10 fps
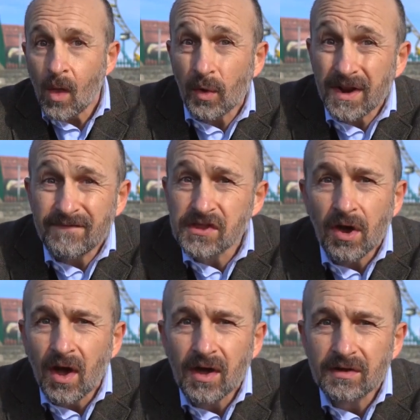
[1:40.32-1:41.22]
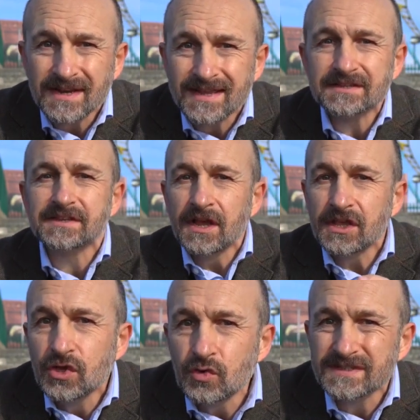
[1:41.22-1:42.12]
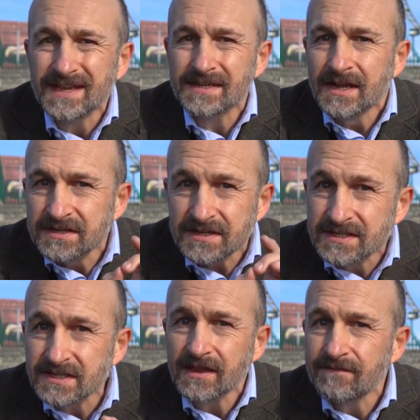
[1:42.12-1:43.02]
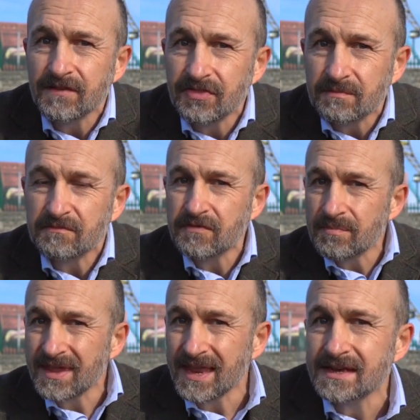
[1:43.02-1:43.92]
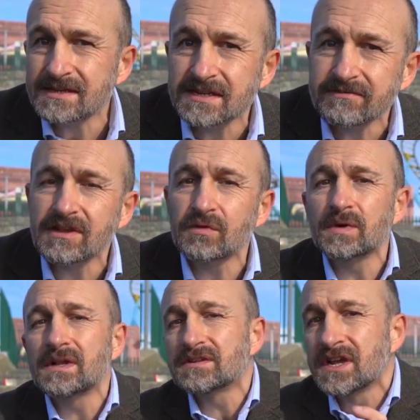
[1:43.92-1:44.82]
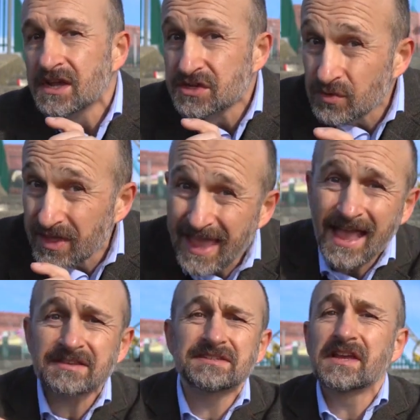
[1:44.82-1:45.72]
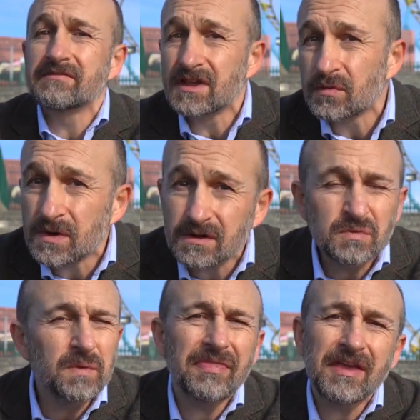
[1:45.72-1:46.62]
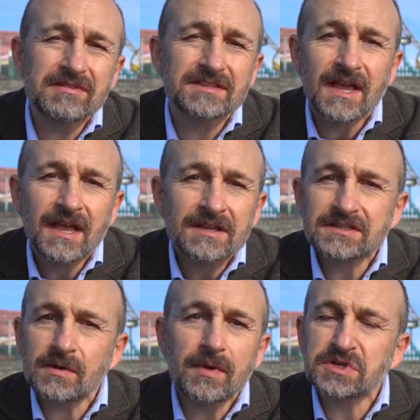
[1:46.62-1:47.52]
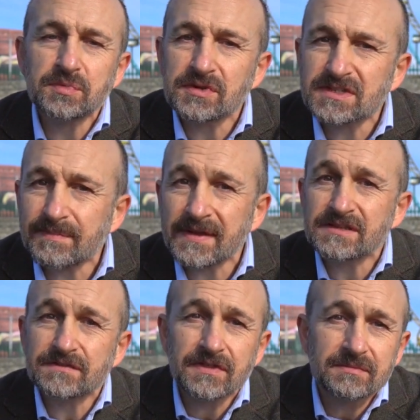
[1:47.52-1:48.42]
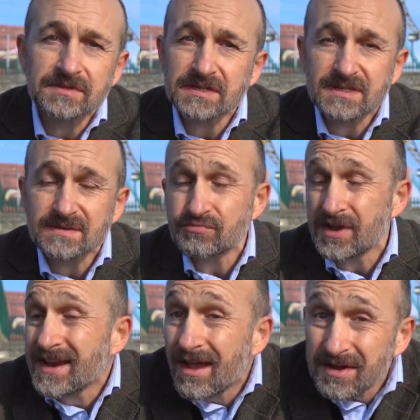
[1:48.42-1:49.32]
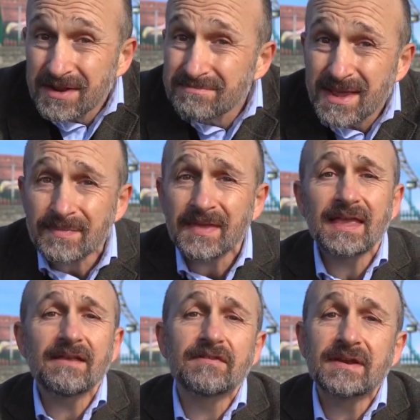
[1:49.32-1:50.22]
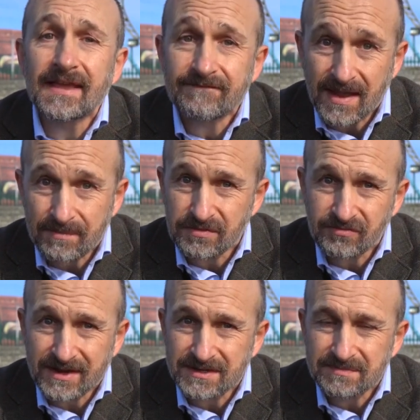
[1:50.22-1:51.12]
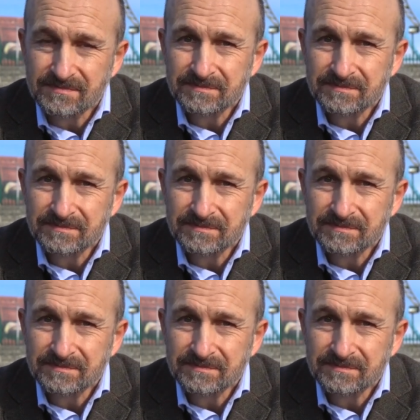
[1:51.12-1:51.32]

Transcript: Whatever your art is, use it to siphon them from the interior world to the exterior world, where there is so much more space for them to spread out and maybe even evaporate.